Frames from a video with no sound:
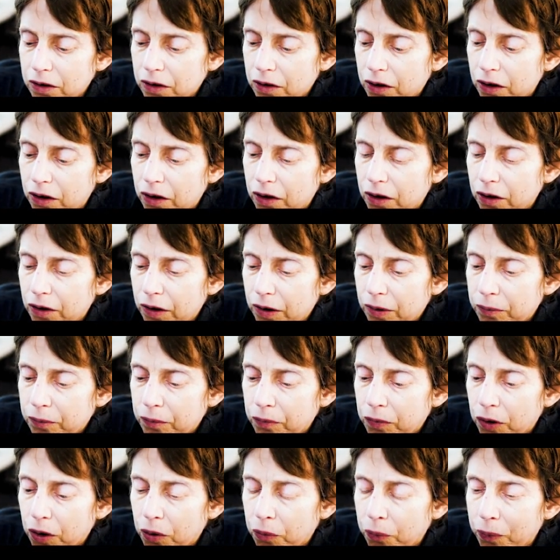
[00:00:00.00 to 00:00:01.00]

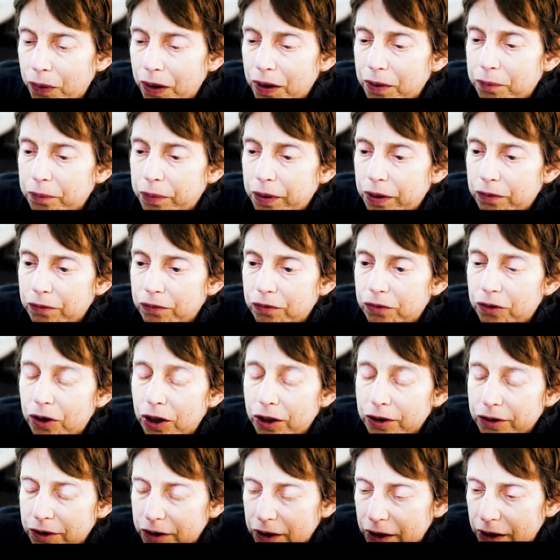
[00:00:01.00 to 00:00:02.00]
web
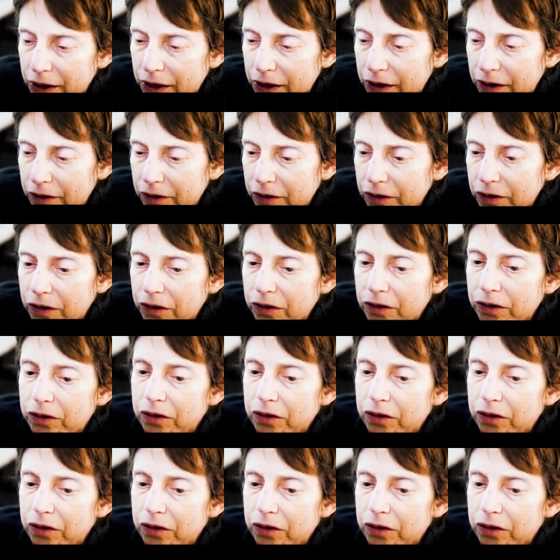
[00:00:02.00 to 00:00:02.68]
front end